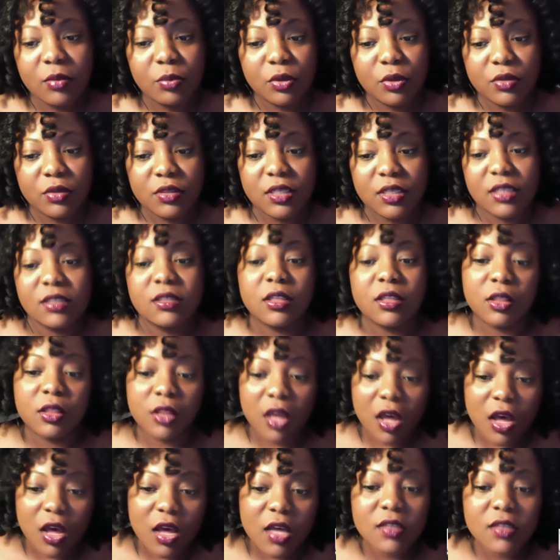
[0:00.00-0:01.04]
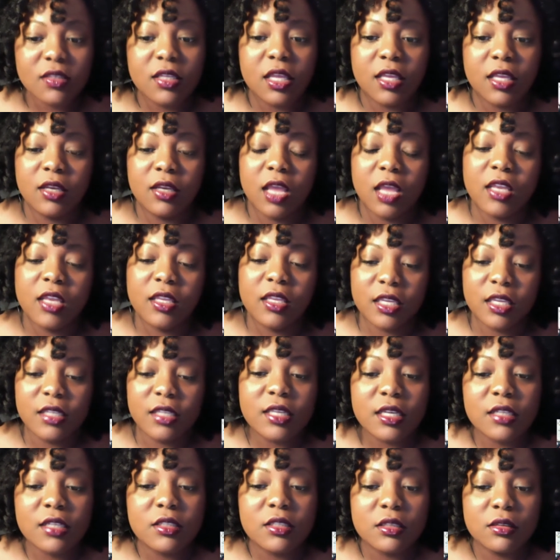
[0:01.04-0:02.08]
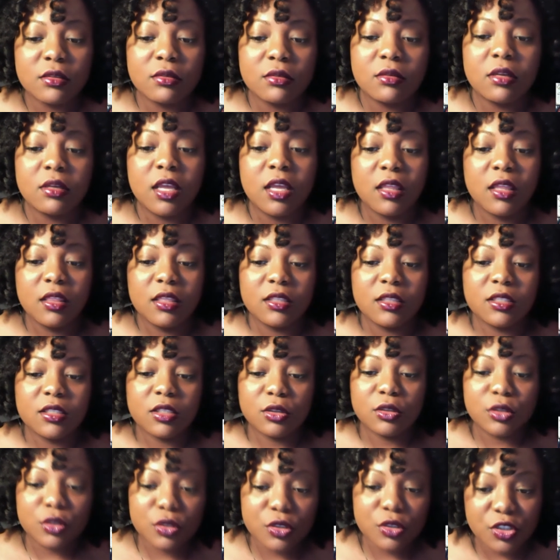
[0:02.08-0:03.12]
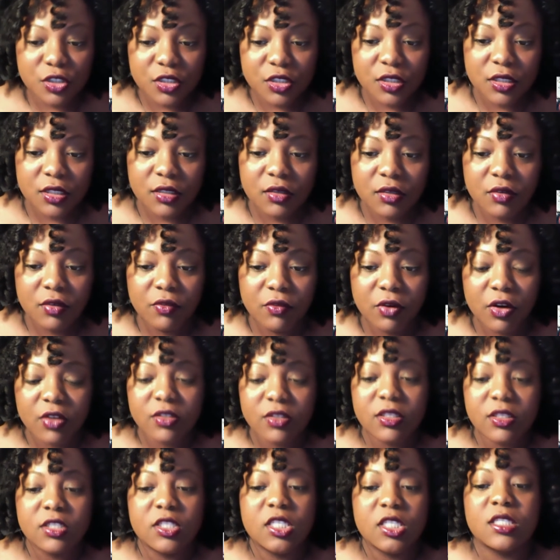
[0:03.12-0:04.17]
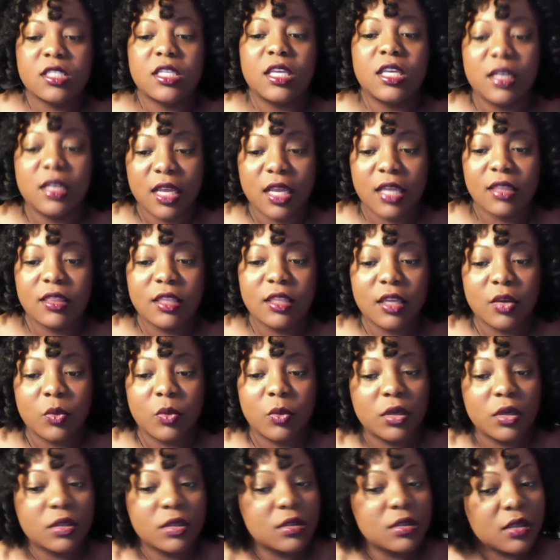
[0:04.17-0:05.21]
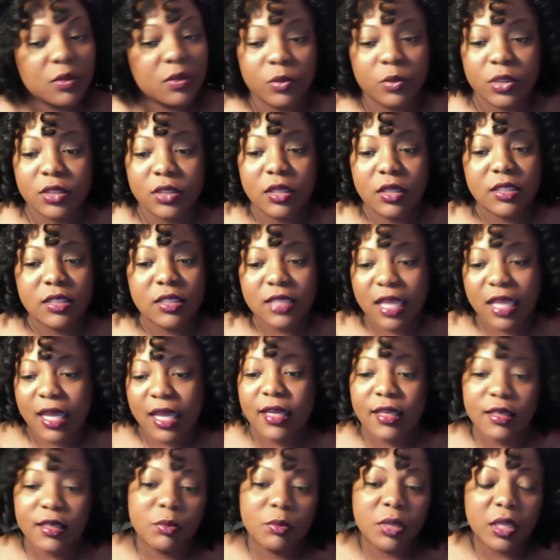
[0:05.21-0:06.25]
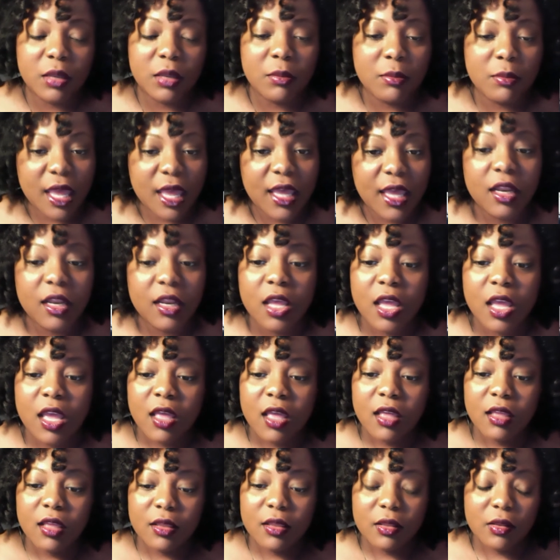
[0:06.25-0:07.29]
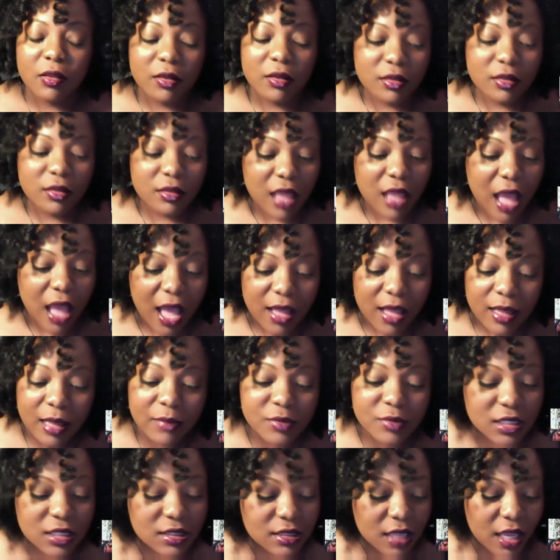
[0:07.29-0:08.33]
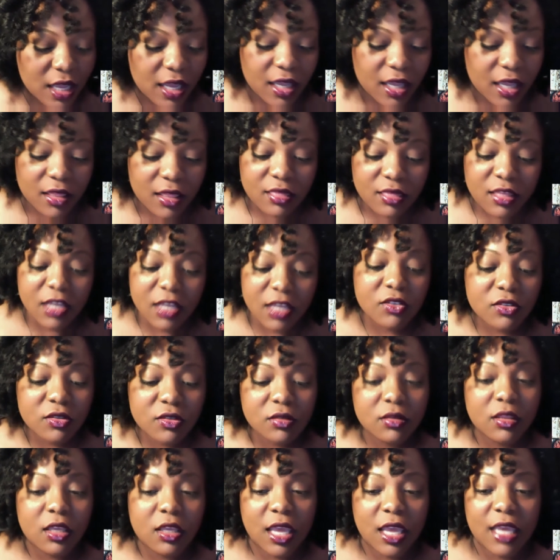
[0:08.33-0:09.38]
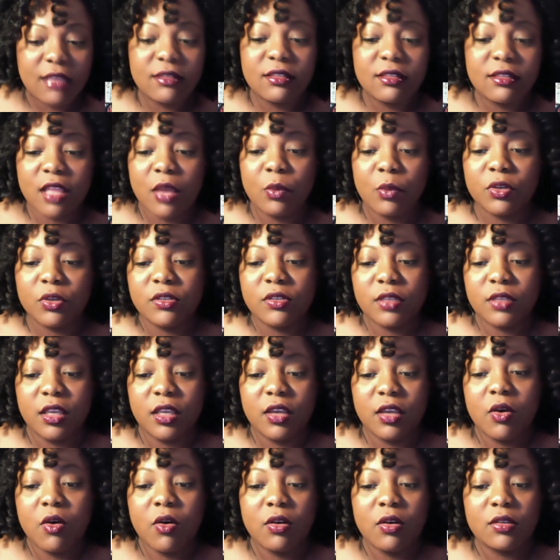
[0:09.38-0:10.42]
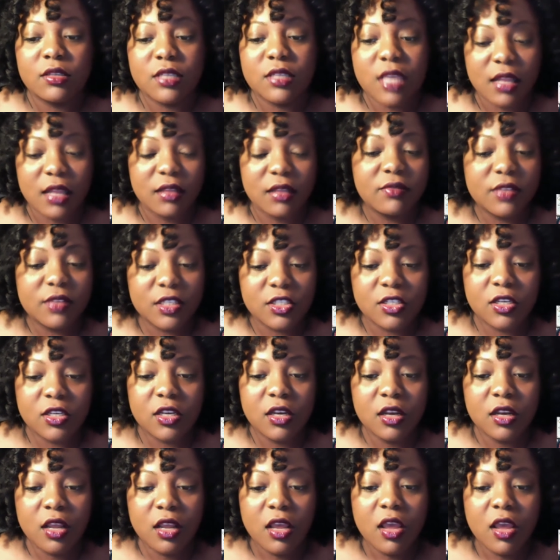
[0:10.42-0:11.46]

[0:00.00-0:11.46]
and protest the laws and get down to the solution versus just getting out there with a sign being mad, I'm just saying, the cases that we're seeing on television,